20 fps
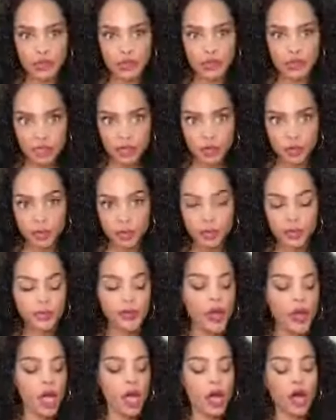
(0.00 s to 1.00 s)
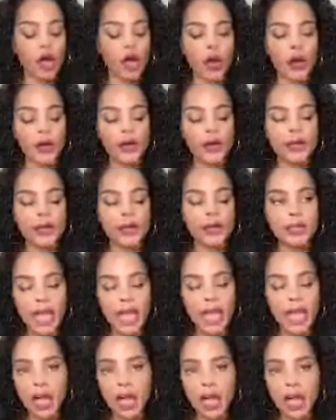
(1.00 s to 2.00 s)
are now trying
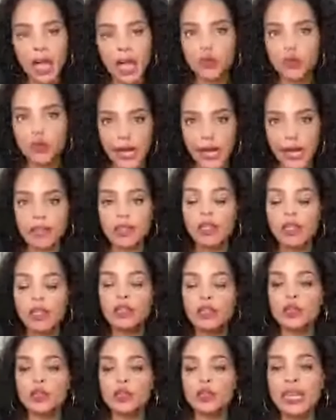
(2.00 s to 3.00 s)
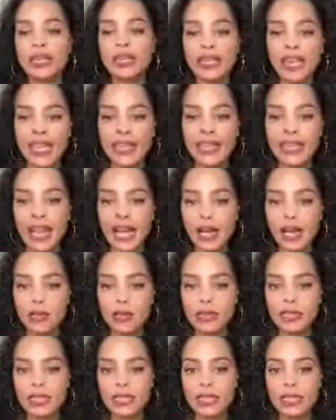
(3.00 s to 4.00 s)
to get Kate out there
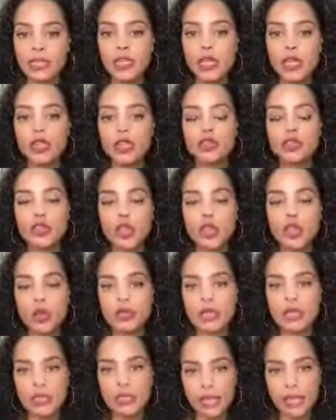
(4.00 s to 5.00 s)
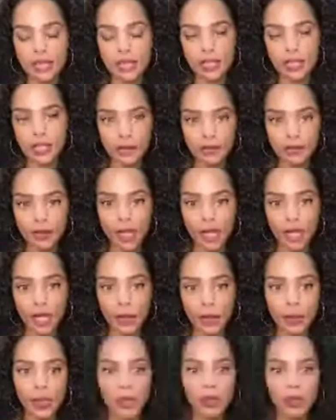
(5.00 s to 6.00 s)
so that they can cover up
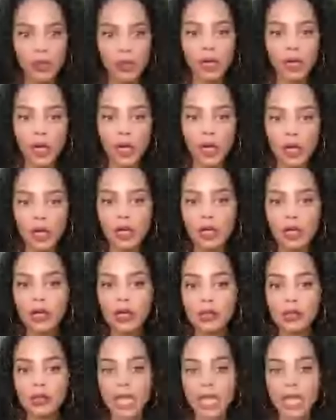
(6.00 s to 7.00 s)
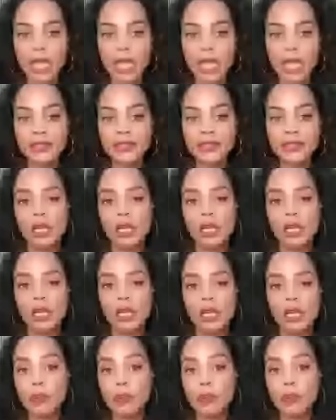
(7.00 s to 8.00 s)
her lies. I
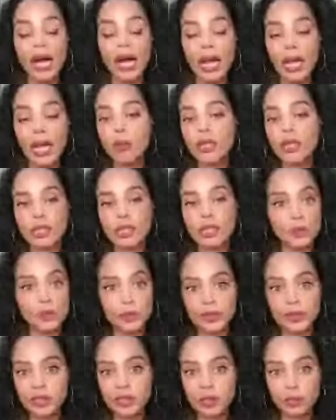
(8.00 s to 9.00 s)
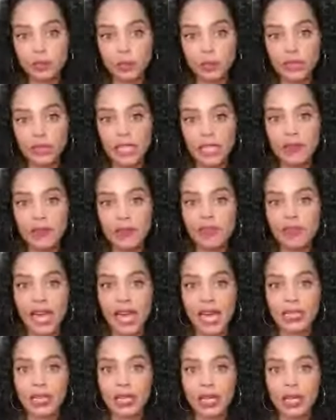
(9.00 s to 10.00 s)
100% believe that,
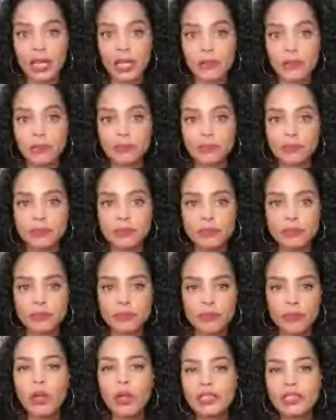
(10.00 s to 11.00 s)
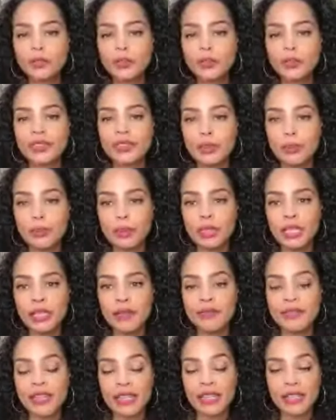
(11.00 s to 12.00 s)
I 100% believe
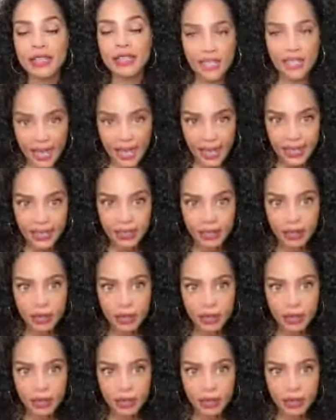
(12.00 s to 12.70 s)
that Kate,